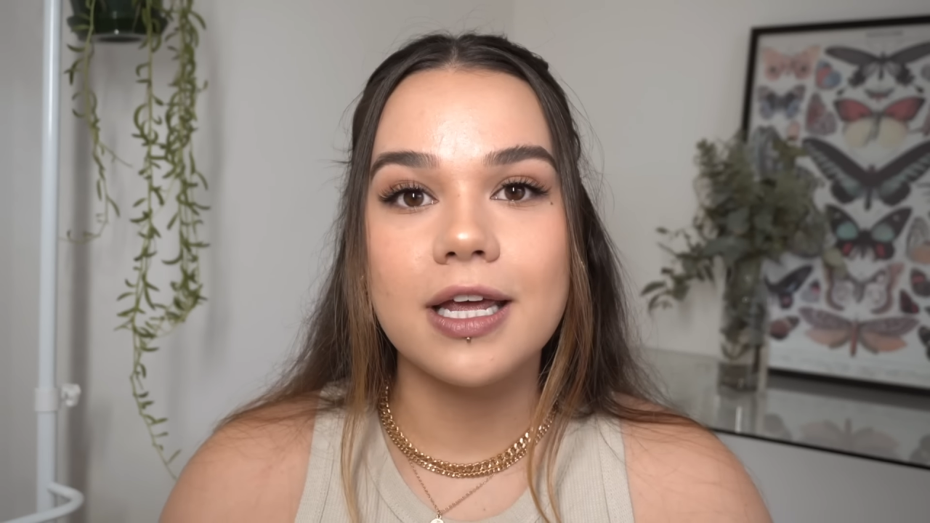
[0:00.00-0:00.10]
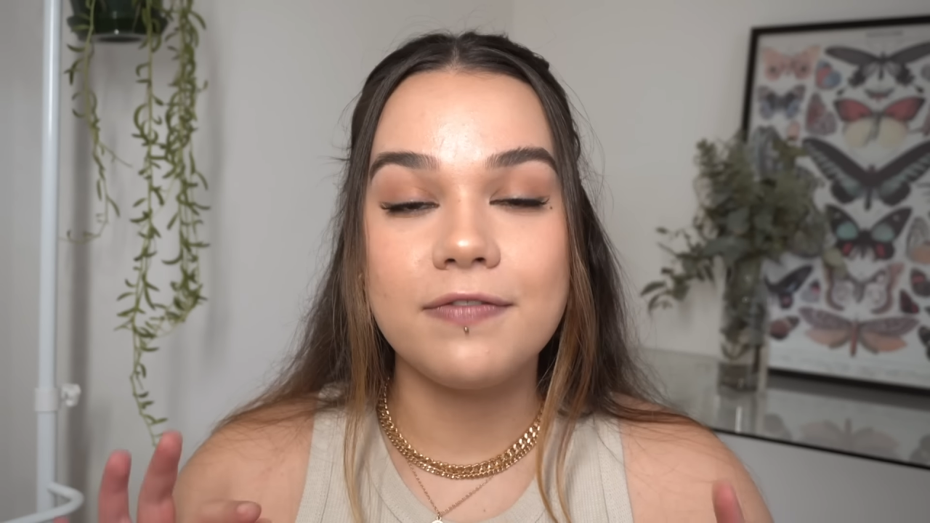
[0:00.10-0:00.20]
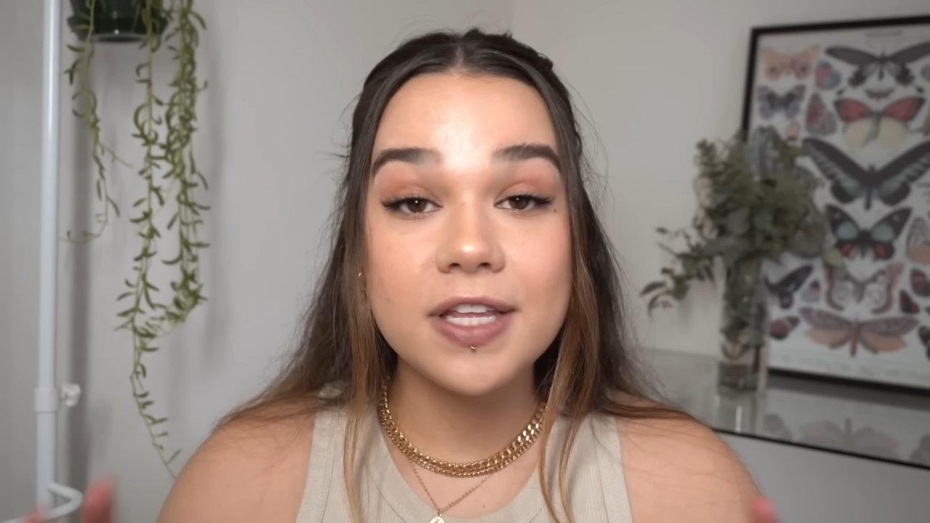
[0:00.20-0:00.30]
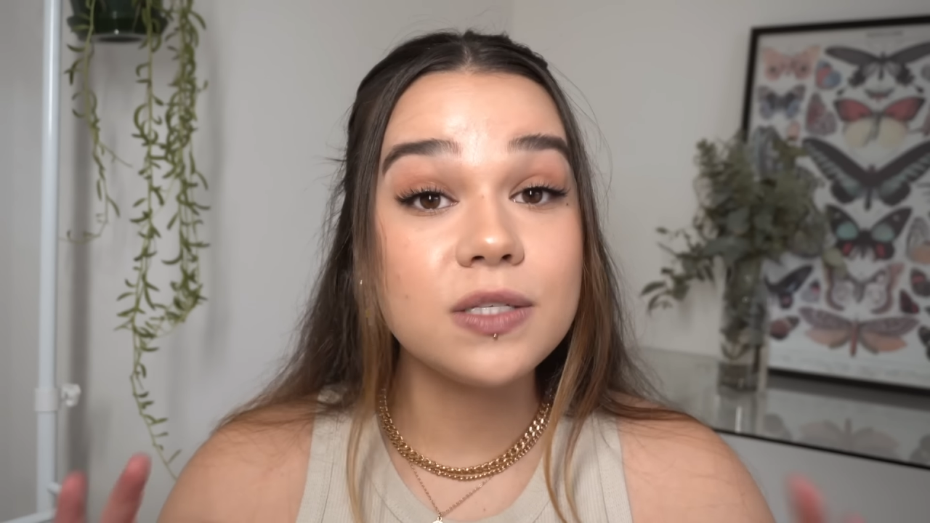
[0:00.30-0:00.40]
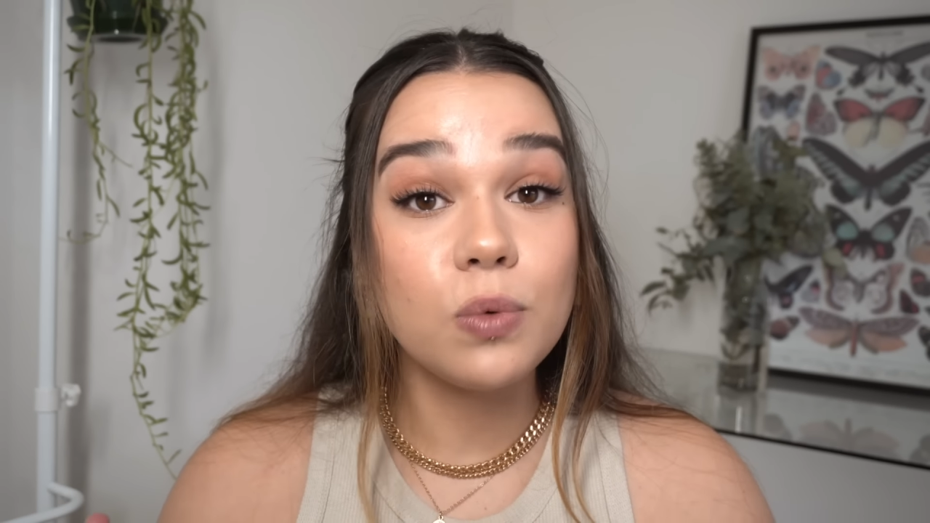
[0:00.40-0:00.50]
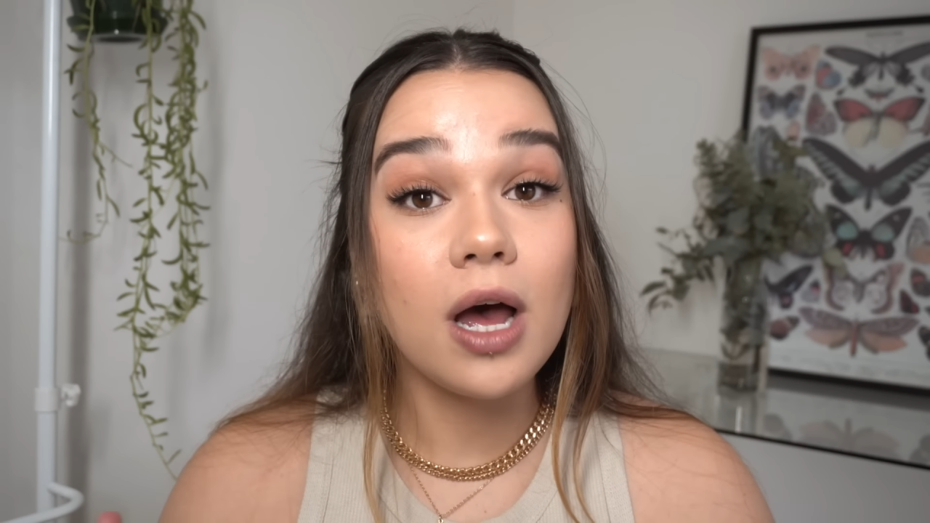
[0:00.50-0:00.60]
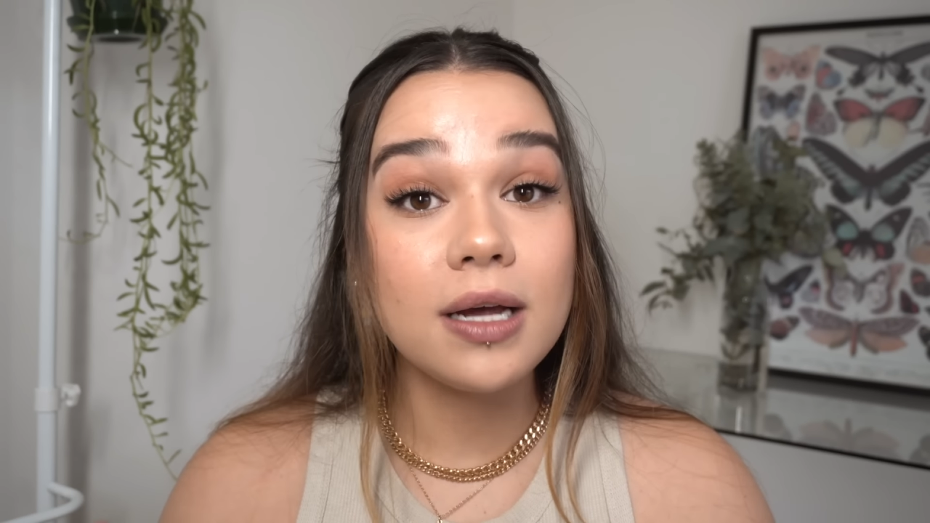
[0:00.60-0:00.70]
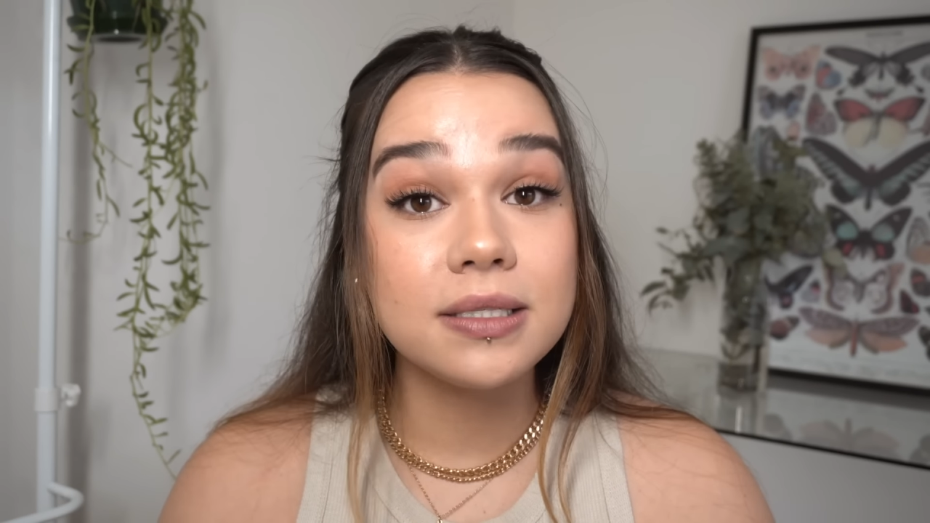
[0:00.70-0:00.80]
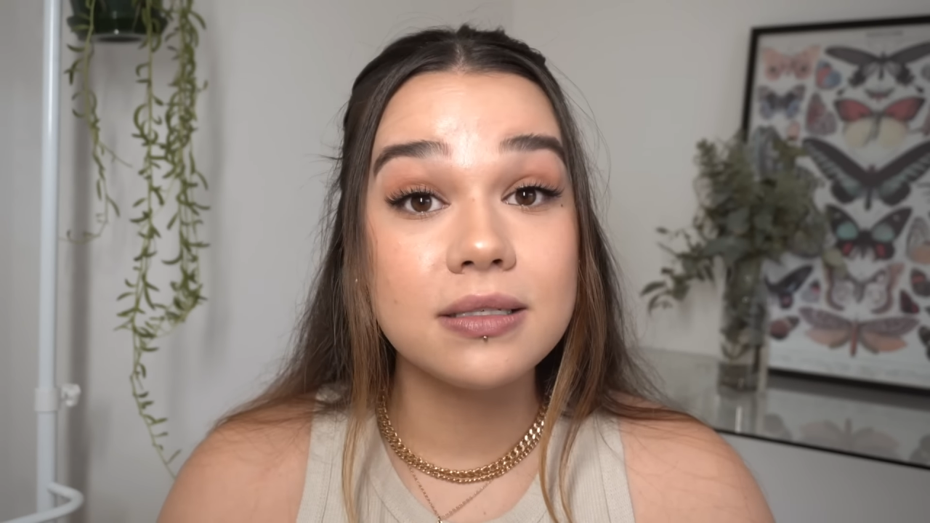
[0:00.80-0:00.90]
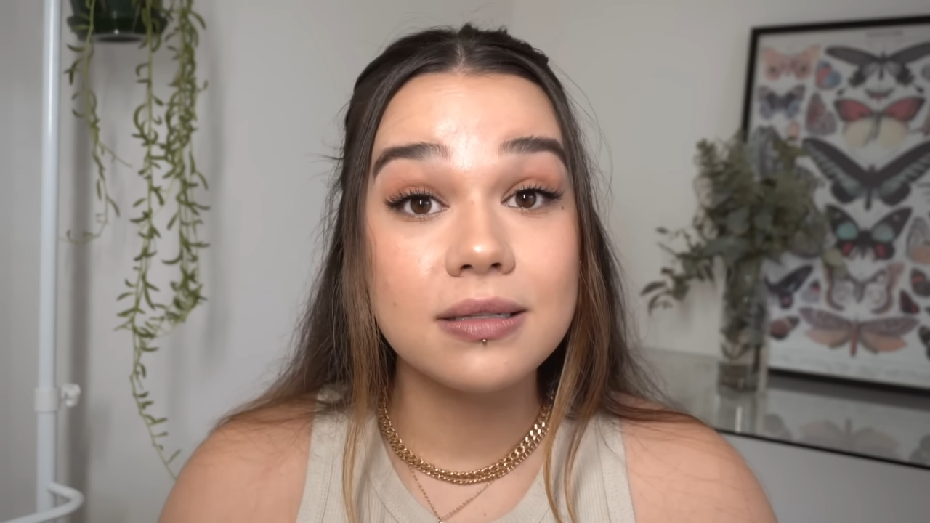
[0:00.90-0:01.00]
if this
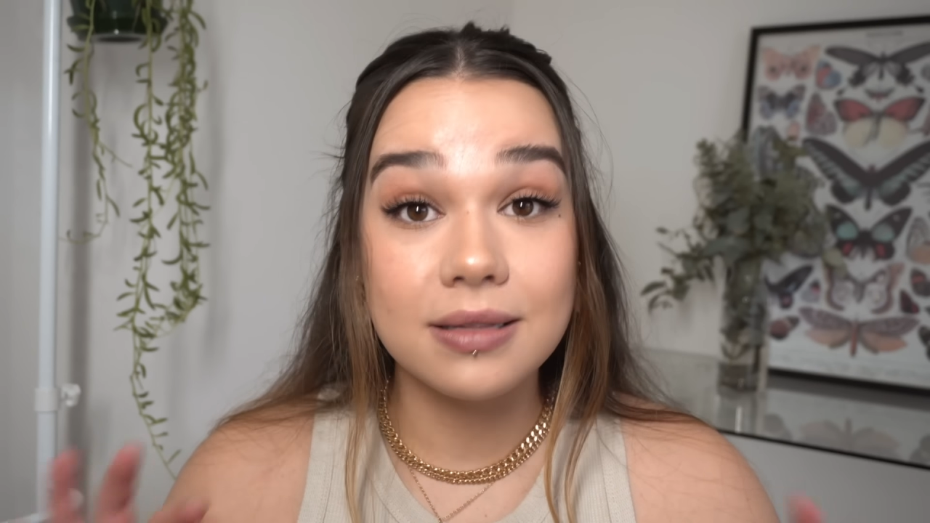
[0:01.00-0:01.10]
works,